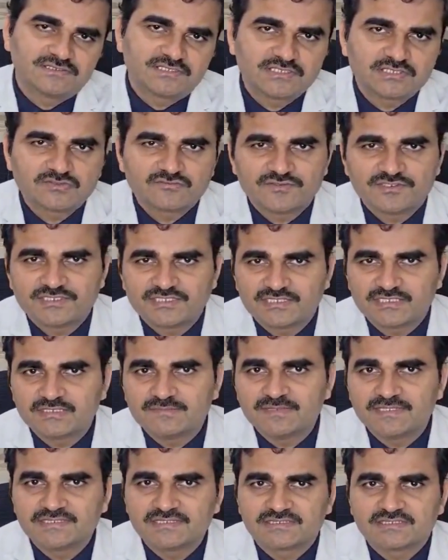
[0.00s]
In T2 weighted
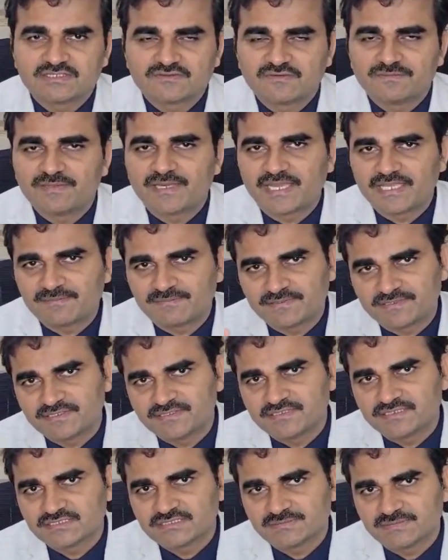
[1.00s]
images, there will be
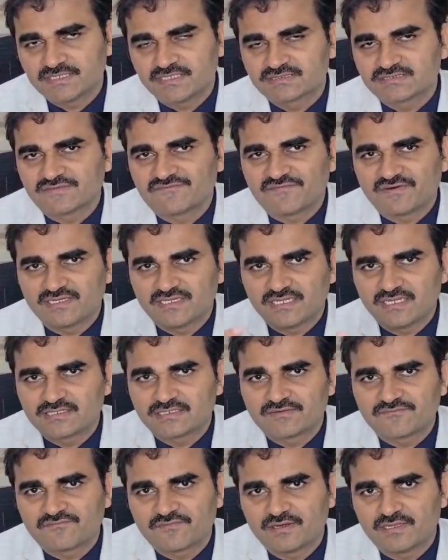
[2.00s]
hyperintense because of
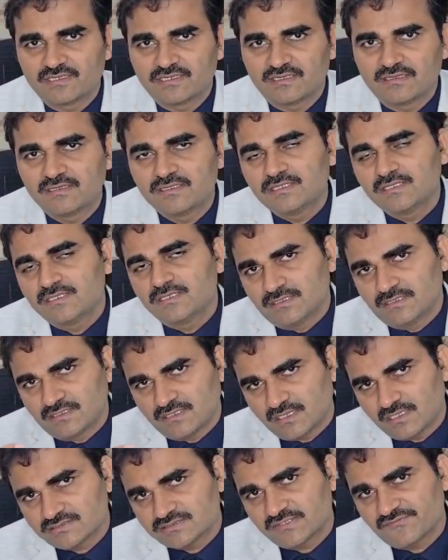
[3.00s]
a
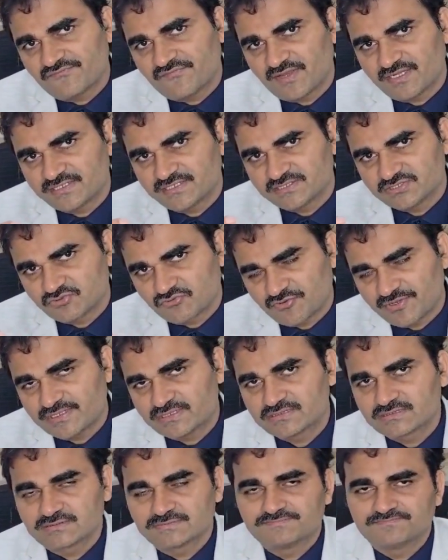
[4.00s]
loss of fatty
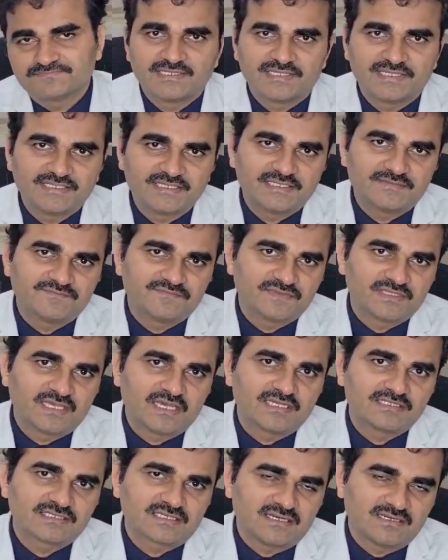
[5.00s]
streaks. And
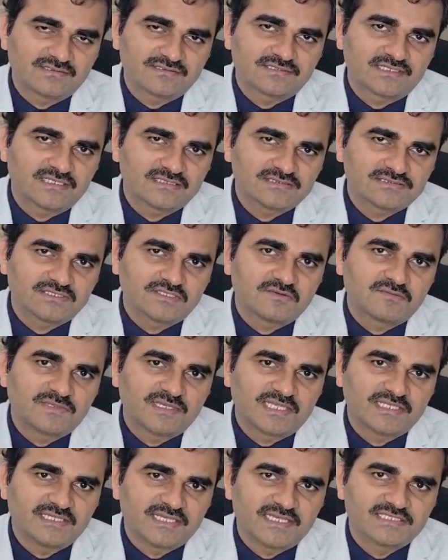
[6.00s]
on contrast, there will
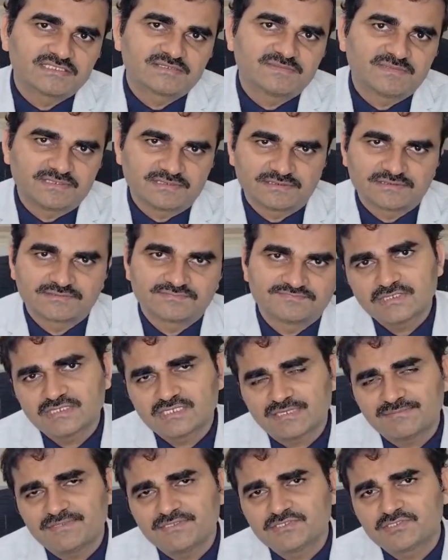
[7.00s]
be enhancement.
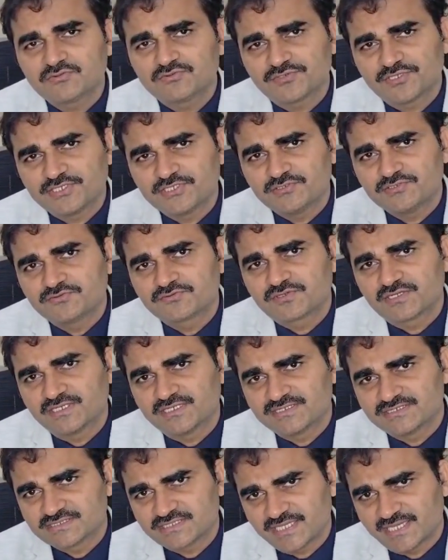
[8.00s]
Then coming to
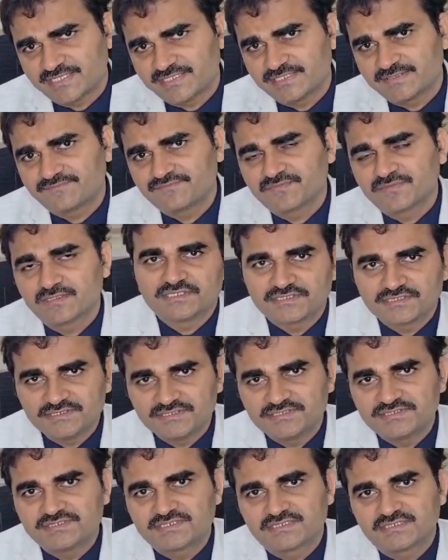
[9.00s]
radionuclide scanning,
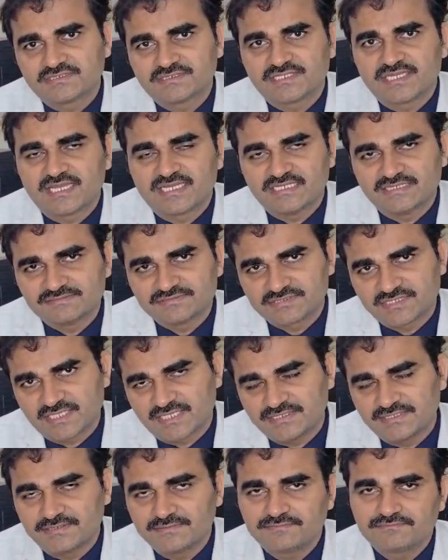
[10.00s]
technecian and gallium
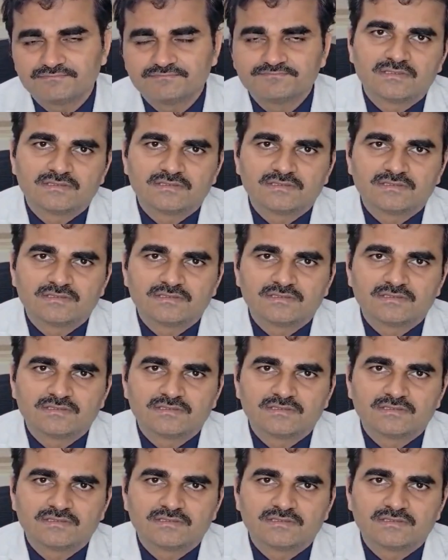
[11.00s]
scanning.